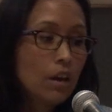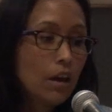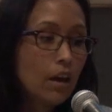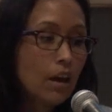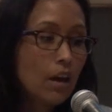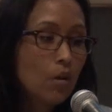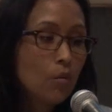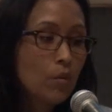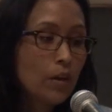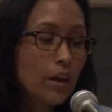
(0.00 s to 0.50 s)

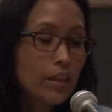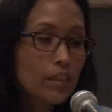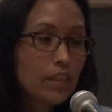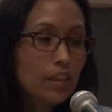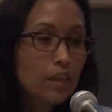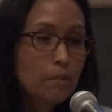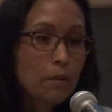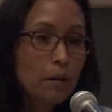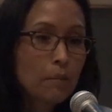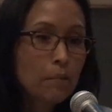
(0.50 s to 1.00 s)
when I think
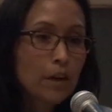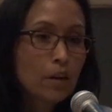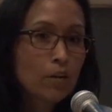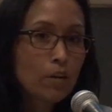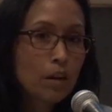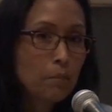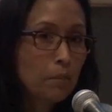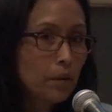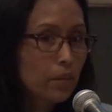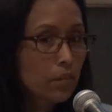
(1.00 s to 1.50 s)
about my
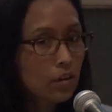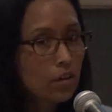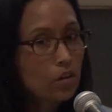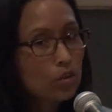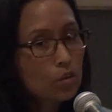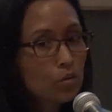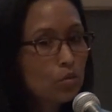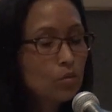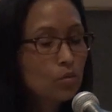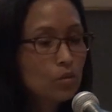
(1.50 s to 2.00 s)
grandmother,
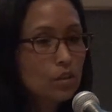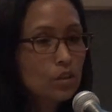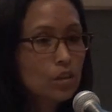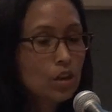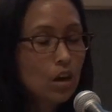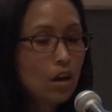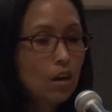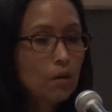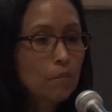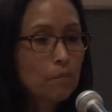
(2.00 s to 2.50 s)
who
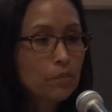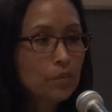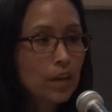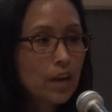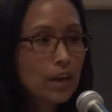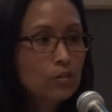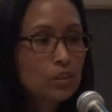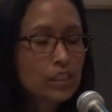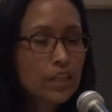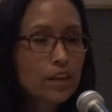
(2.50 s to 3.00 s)
I
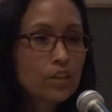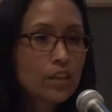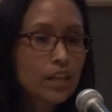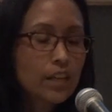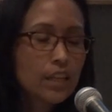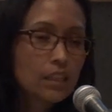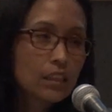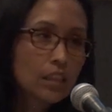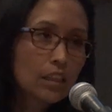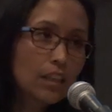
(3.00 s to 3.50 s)
was
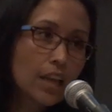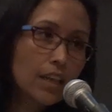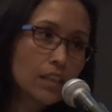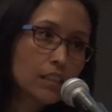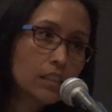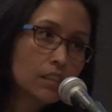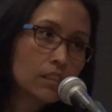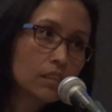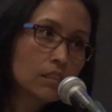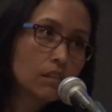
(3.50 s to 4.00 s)
caretaking the
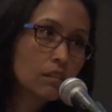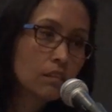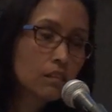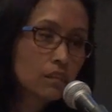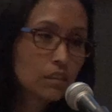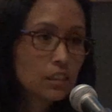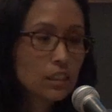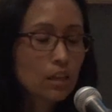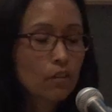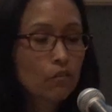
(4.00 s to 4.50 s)
last
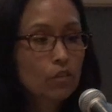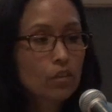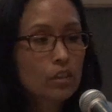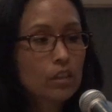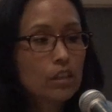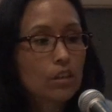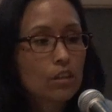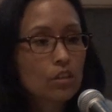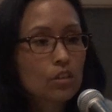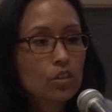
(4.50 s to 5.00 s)
several
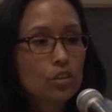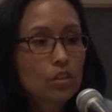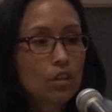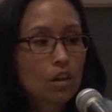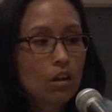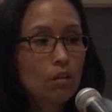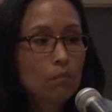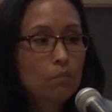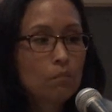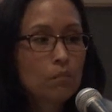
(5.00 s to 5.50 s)
years,
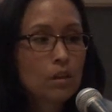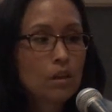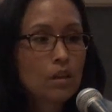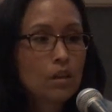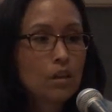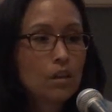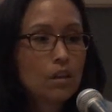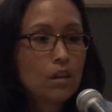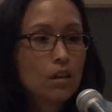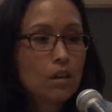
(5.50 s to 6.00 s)

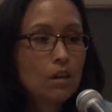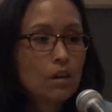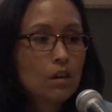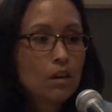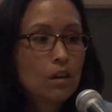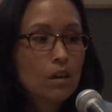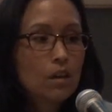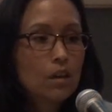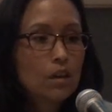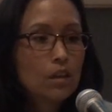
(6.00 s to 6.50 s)

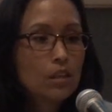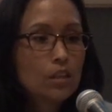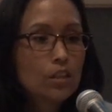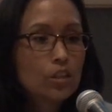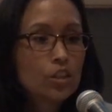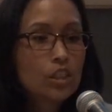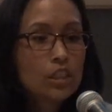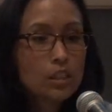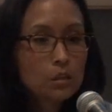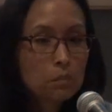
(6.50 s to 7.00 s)

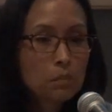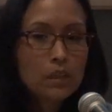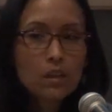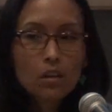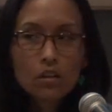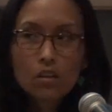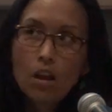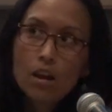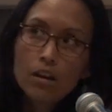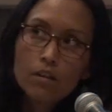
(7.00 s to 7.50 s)
she's been a
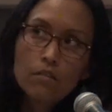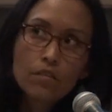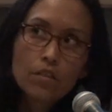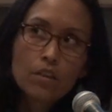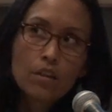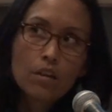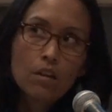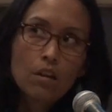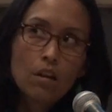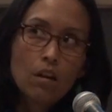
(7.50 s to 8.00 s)
lot of
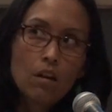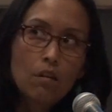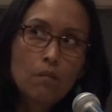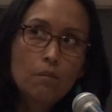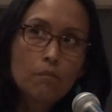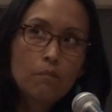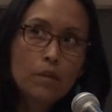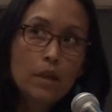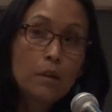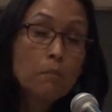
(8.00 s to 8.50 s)
the
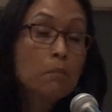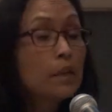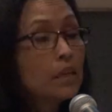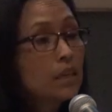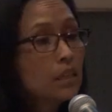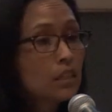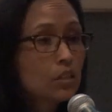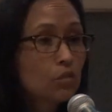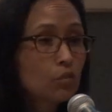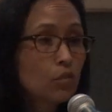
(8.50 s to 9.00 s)

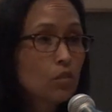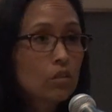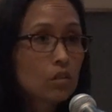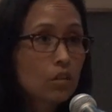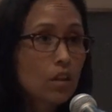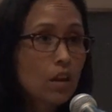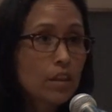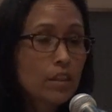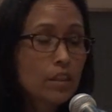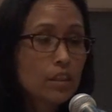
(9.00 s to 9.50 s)
impetus for a
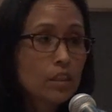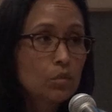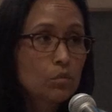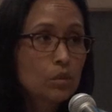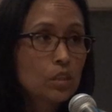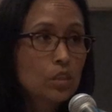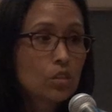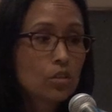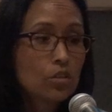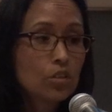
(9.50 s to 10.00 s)
lot of this
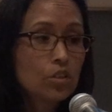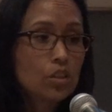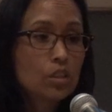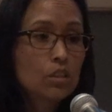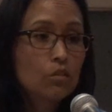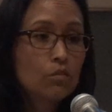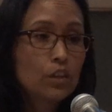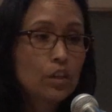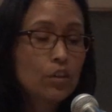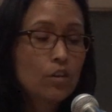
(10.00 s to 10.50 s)
research, is
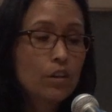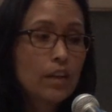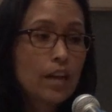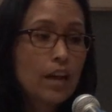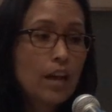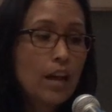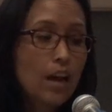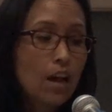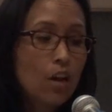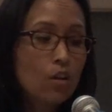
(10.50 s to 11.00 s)
figuring out
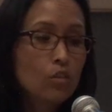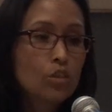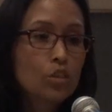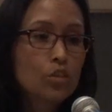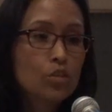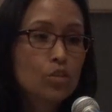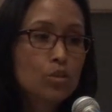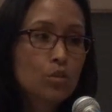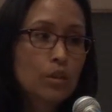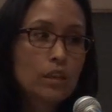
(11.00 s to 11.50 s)
how to
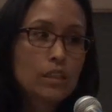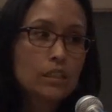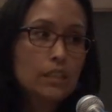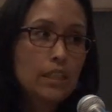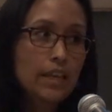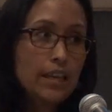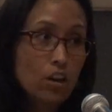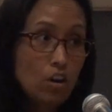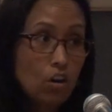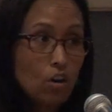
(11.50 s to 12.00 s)

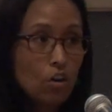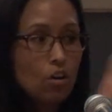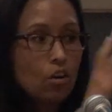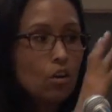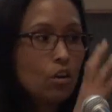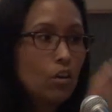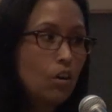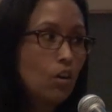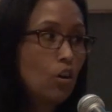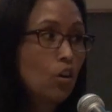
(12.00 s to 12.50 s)
translate
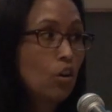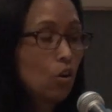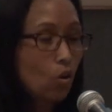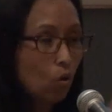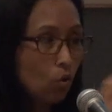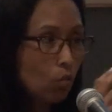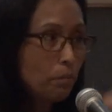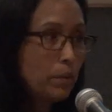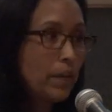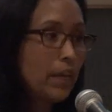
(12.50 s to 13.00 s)
her whole
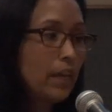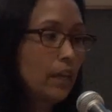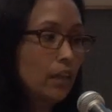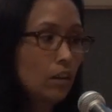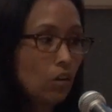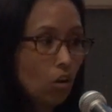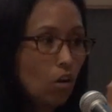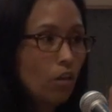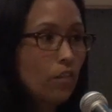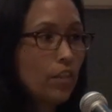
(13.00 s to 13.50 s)
being and
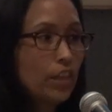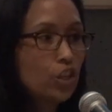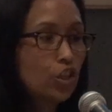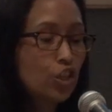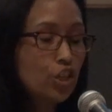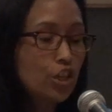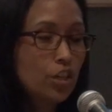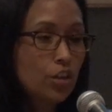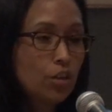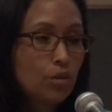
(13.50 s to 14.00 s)
all that
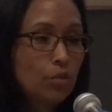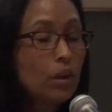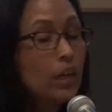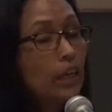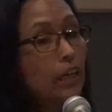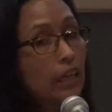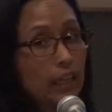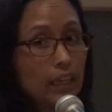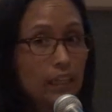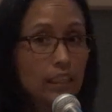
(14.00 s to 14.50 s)
she knew
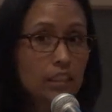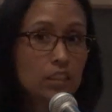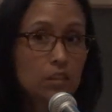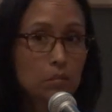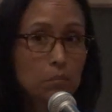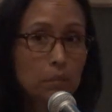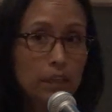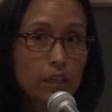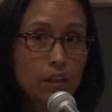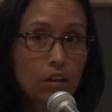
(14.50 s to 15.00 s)
into
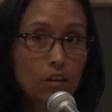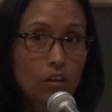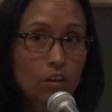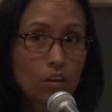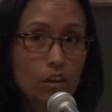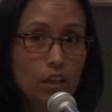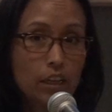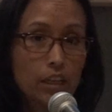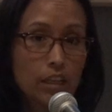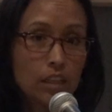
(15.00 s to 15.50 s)
my younger
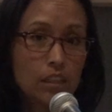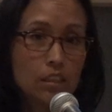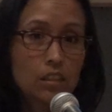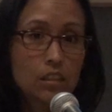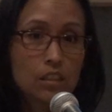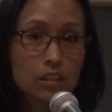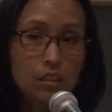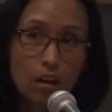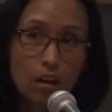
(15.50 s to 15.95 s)
kids,